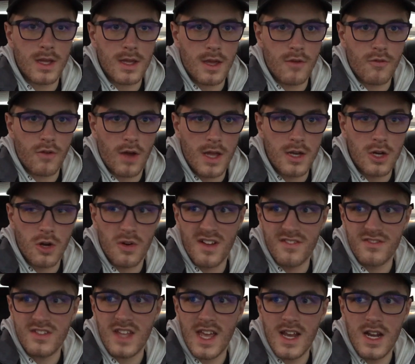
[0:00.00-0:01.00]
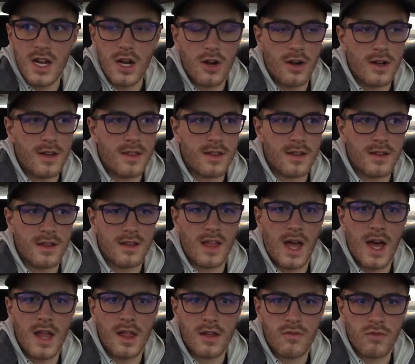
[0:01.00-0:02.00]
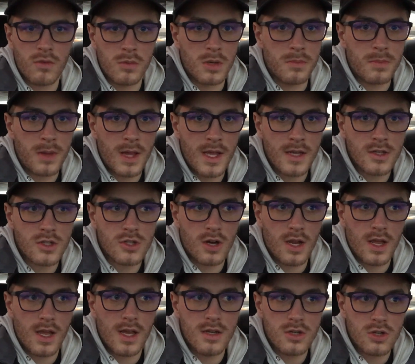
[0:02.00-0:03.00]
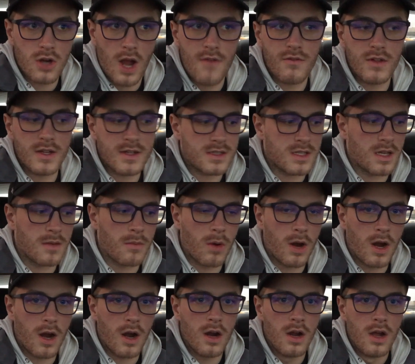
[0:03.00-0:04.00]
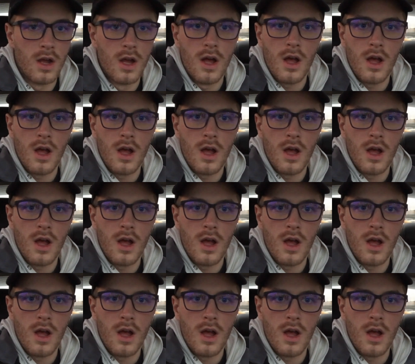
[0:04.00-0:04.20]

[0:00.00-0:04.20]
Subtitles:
if I don't have data or anything like that, like if I'm on a plane, train, traveling somewhere,